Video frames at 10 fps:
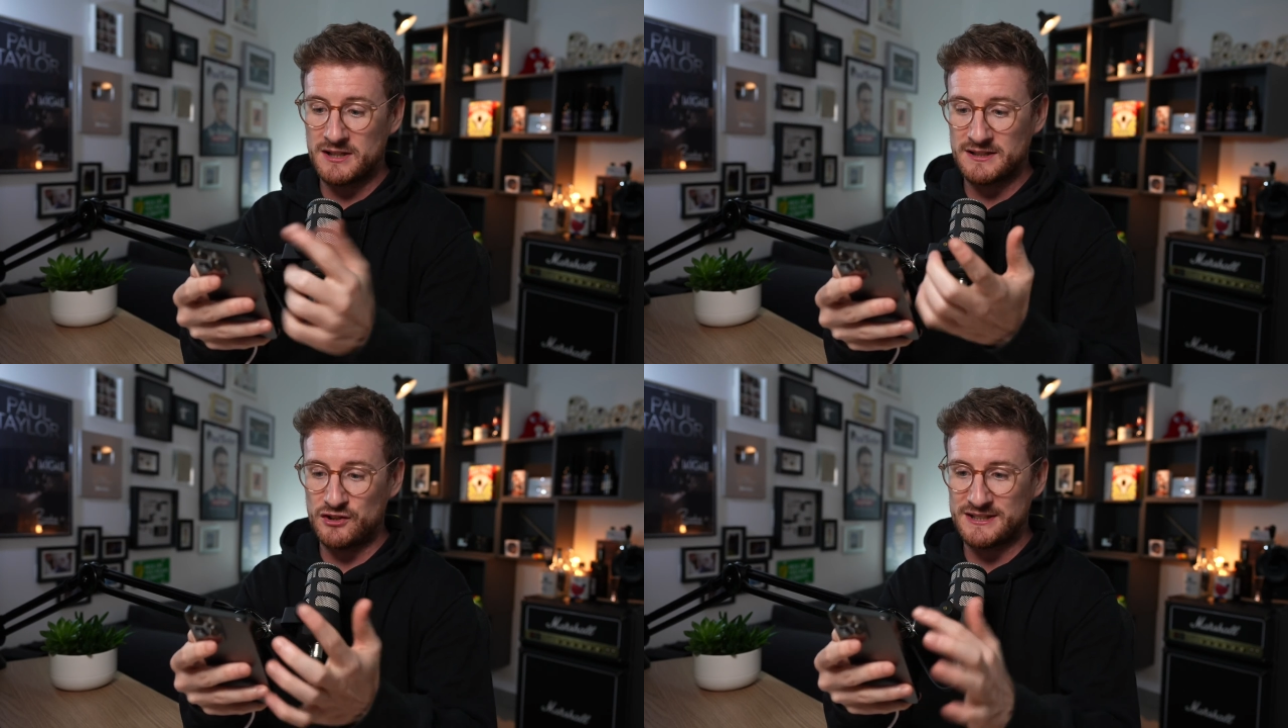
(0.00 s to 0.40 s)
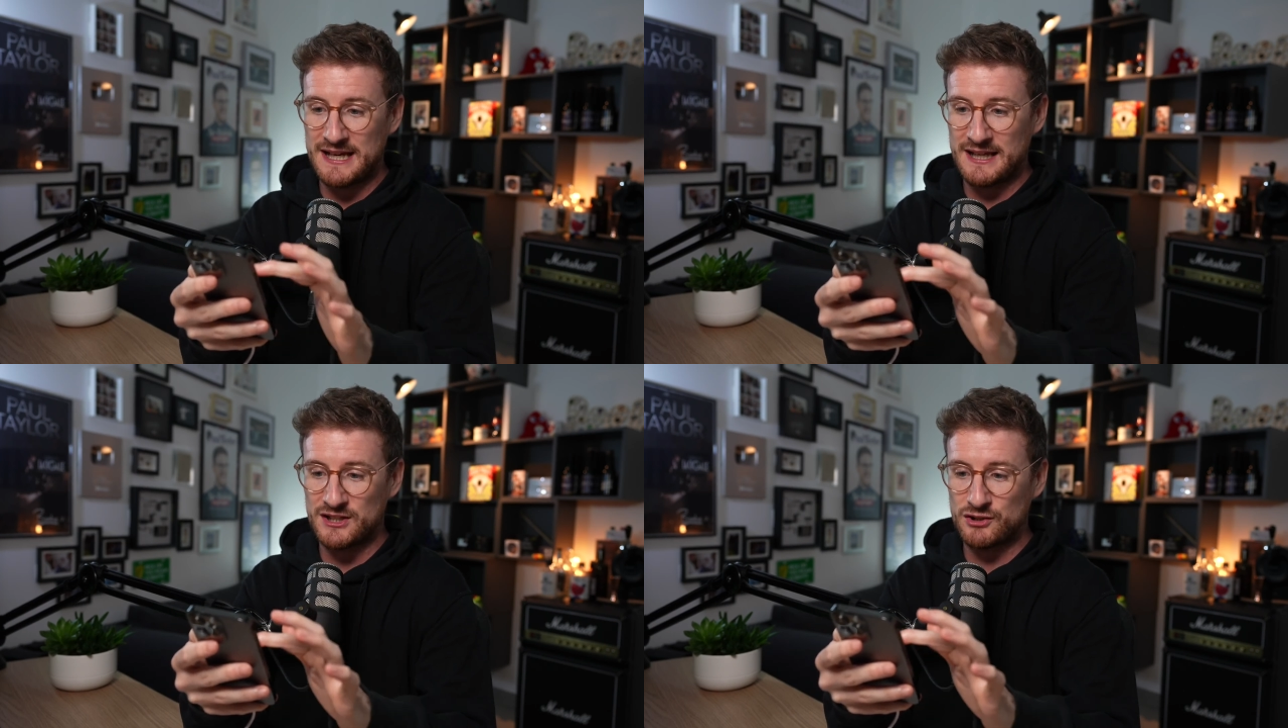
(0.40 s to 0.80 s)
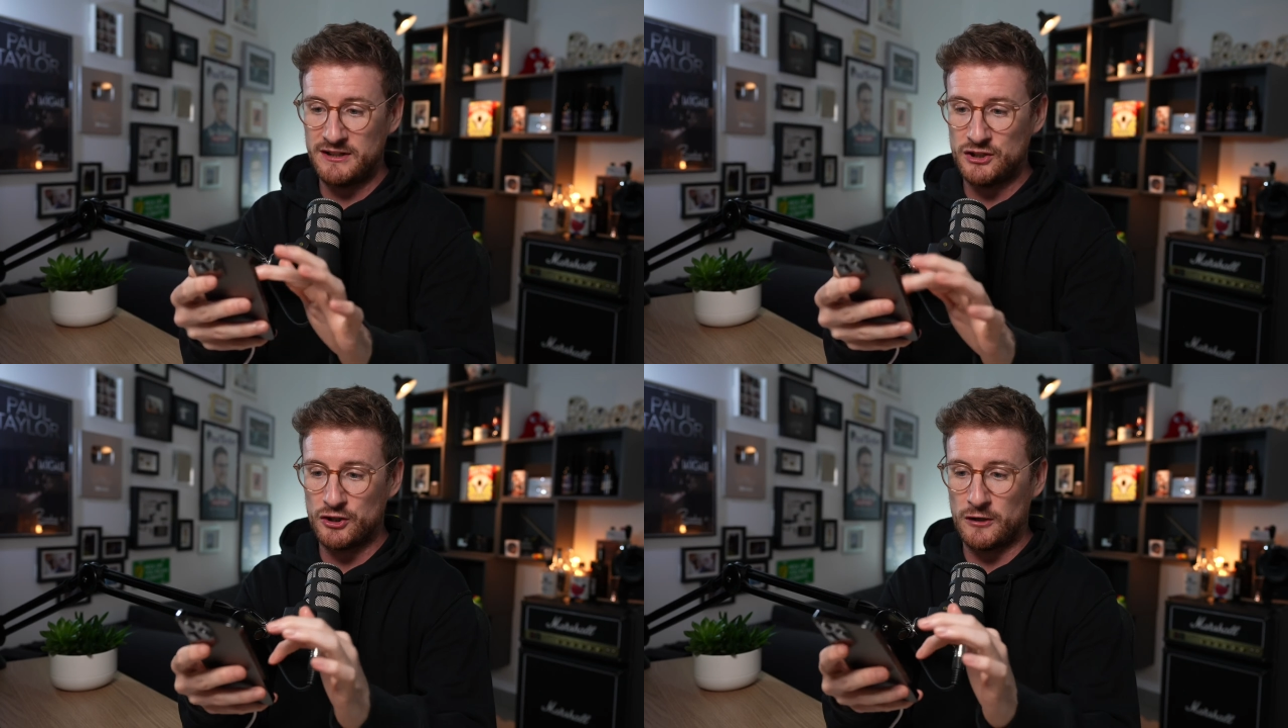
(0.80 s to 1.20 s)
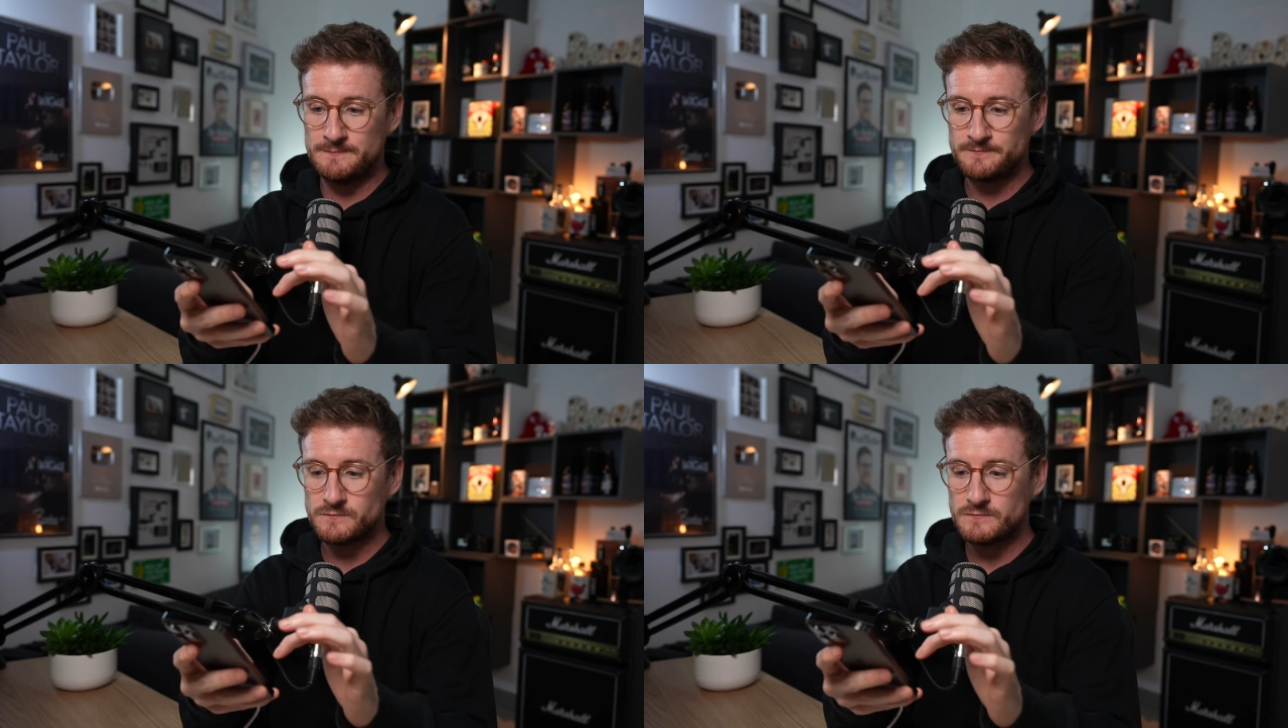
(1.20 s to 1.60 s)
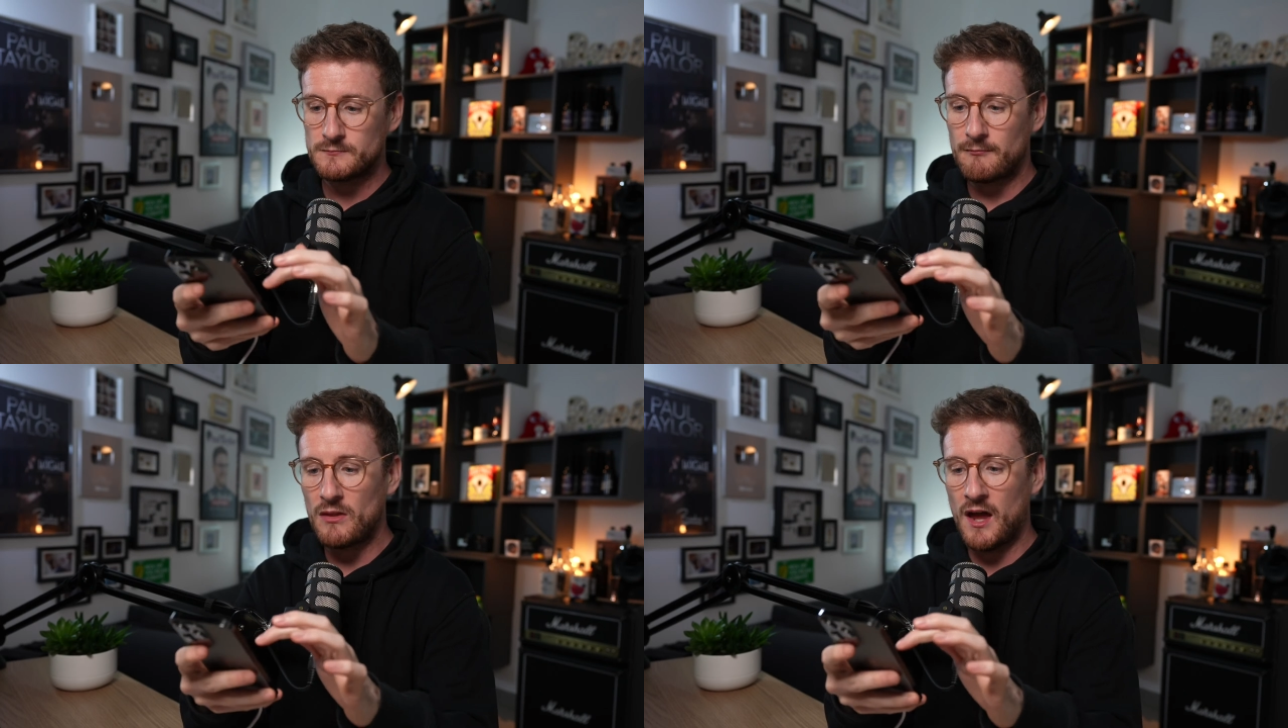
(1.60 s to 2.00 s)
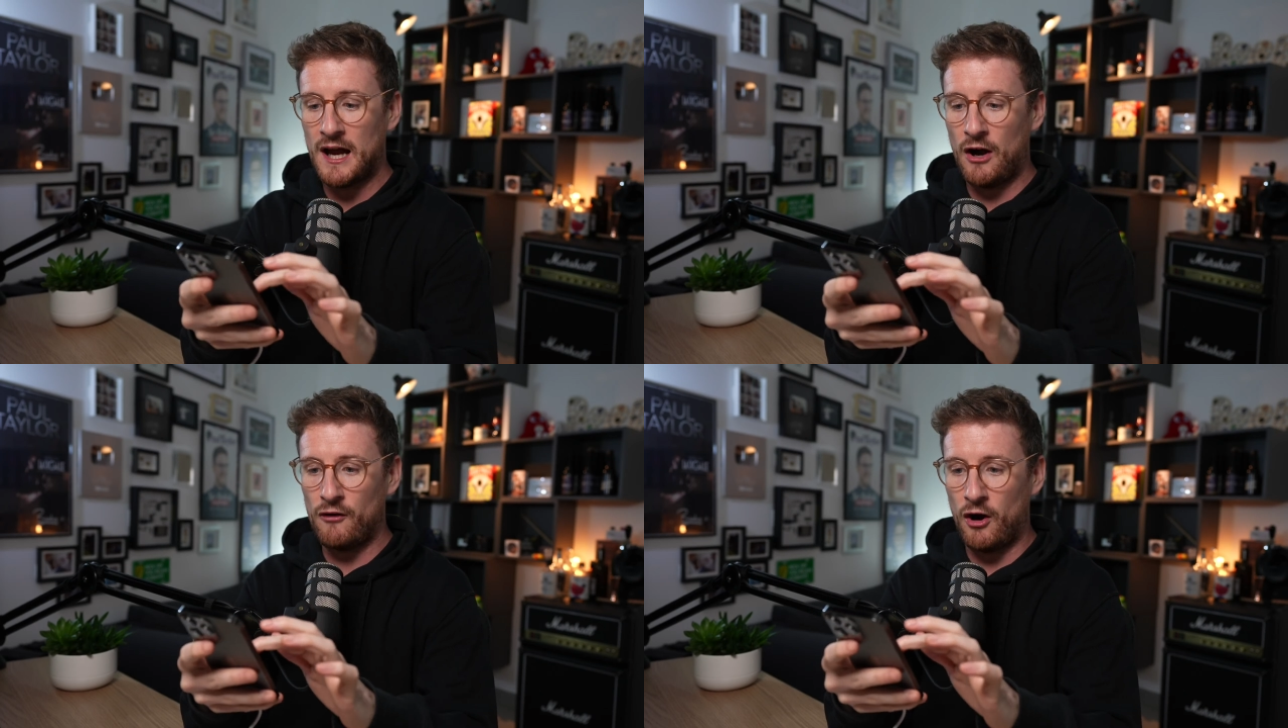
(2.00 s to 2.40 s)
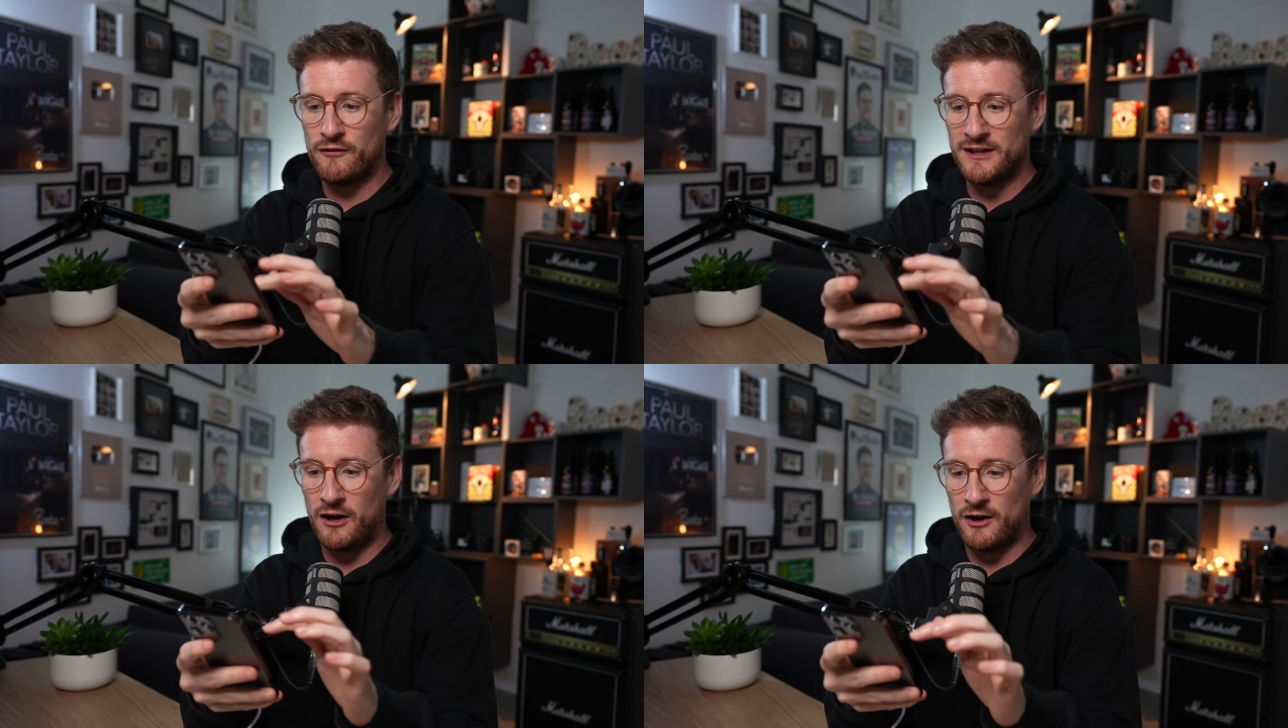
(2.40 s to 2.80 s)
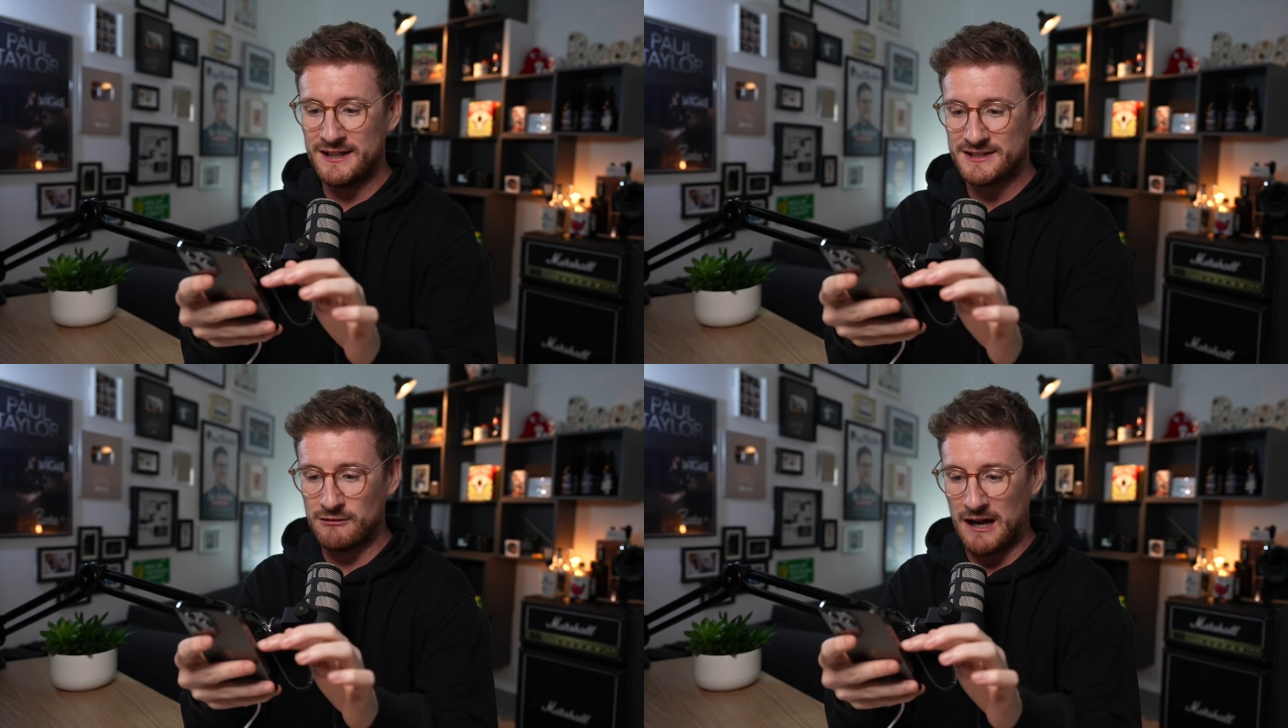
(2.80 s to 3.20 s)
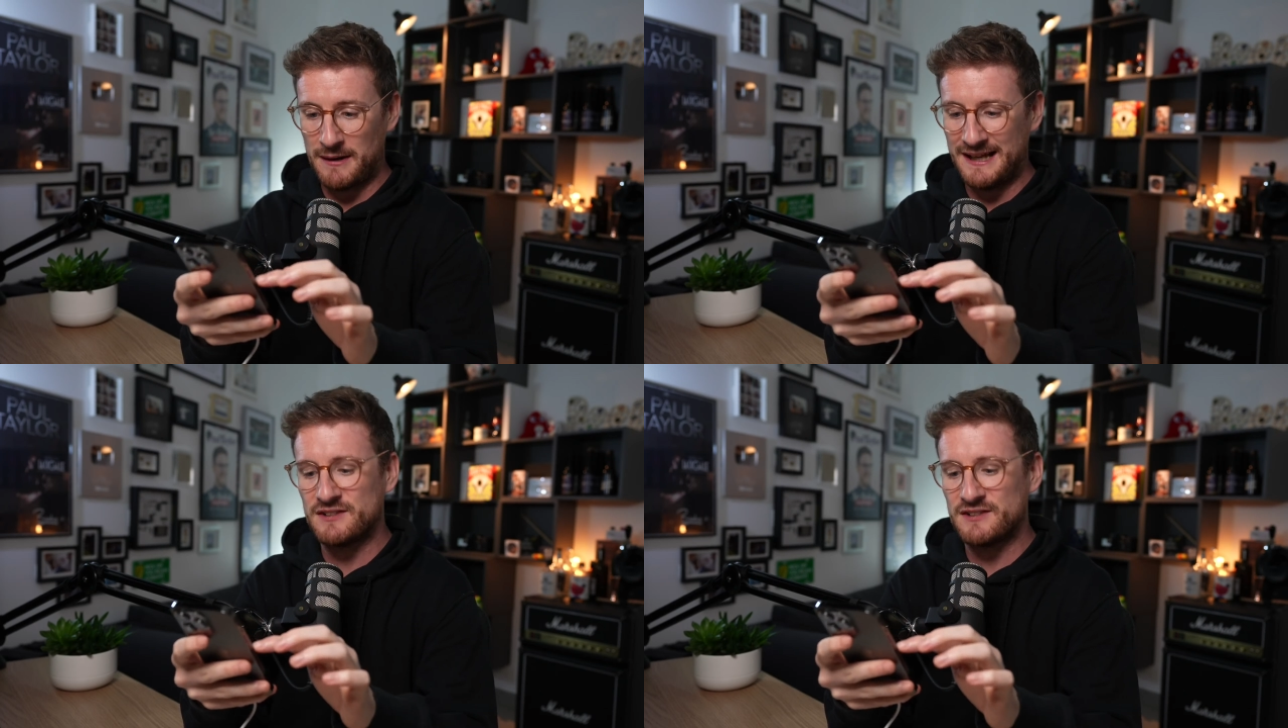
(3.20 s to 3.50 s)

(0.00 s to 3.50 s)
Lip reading: because I've just taken a screenshot on Instagram.